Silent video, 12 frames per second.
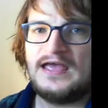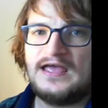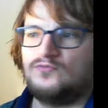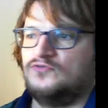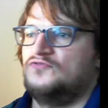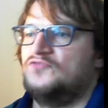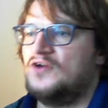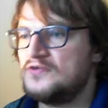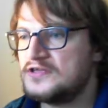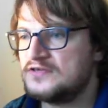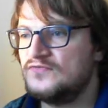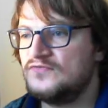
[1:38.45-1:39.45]
It was
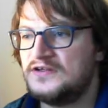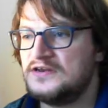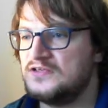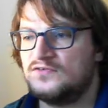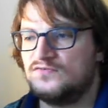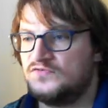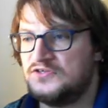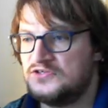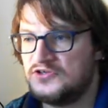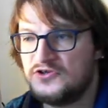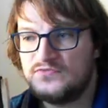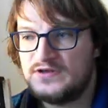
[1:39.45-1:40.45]
very convenient for
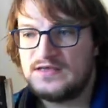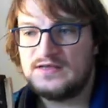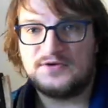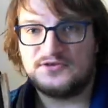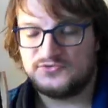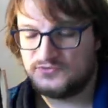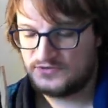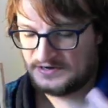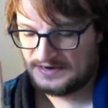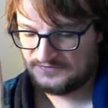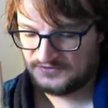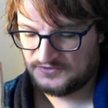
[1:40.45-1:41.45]
uni because all I'd
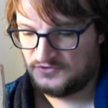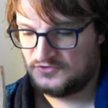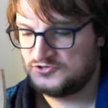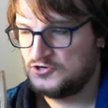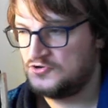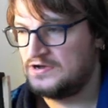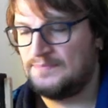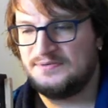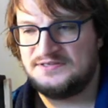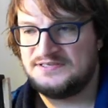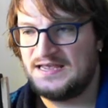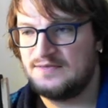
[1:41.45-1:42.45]
have to do is hook up a
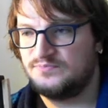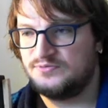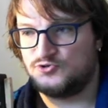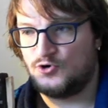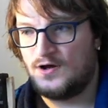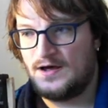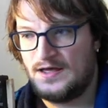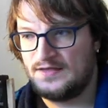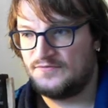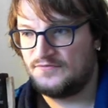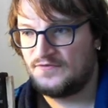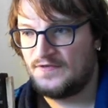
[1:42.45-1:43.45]
tape
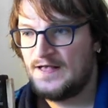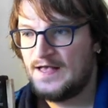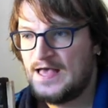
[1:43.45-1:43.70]
drive